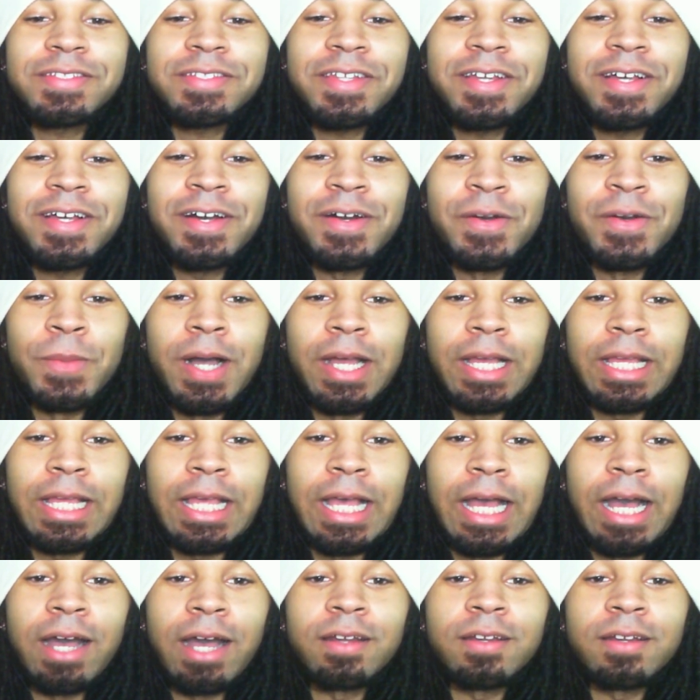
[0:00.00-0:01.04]
Oh my
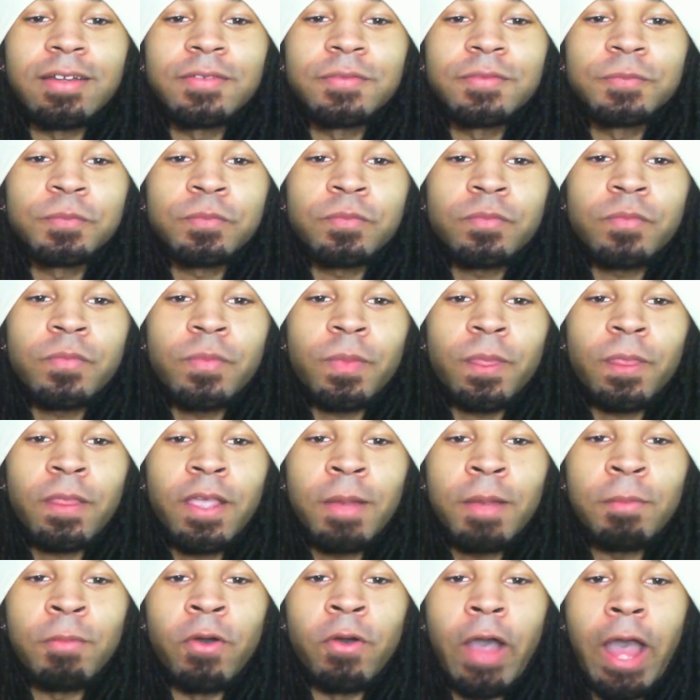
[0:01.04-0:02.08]
god.
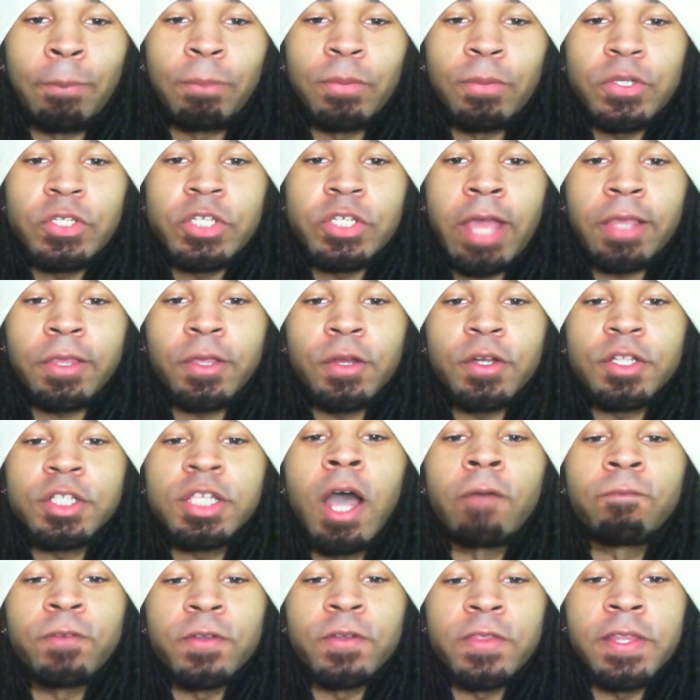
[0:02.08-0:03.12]
Come on, Applejack, you're
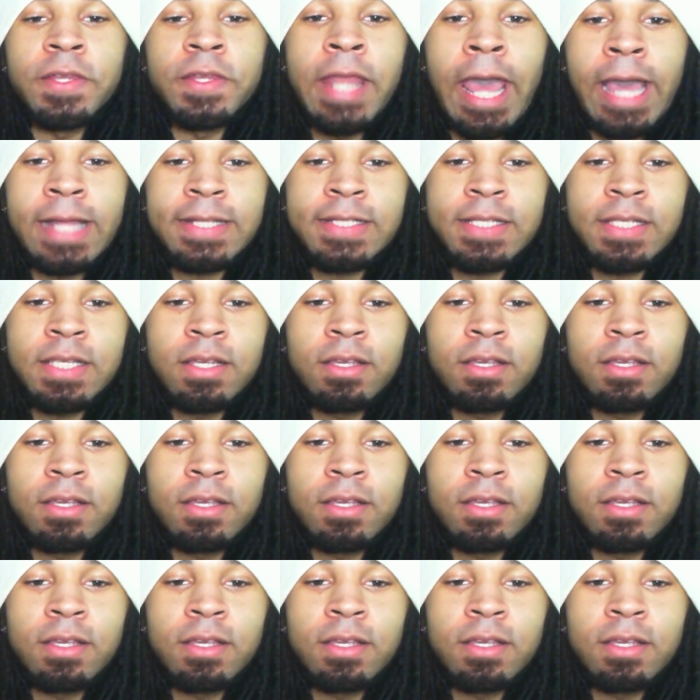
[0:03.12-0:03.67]
tougher than that!